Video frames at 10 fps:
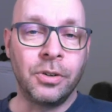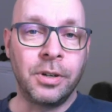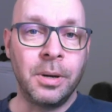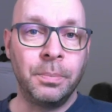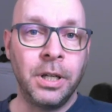
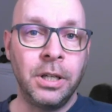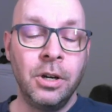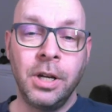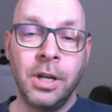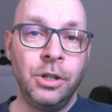template,
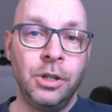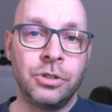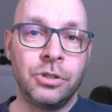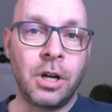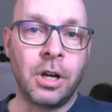and you can
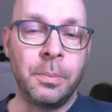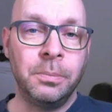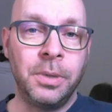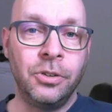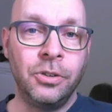just copy
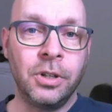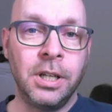and paste it